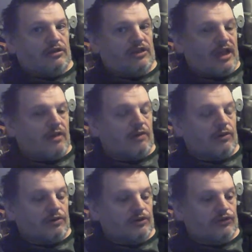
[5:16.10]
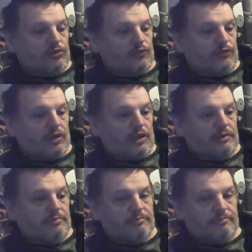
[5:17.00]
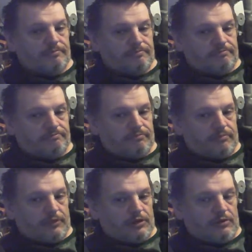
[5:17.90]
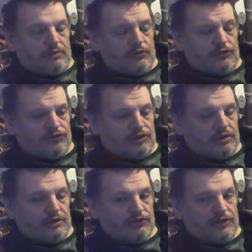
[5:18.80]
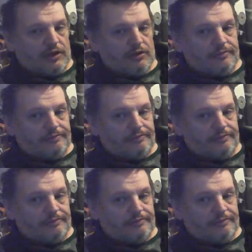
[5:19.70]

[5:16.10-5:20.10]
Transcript: downloaded and installed through the game, which I don't understand.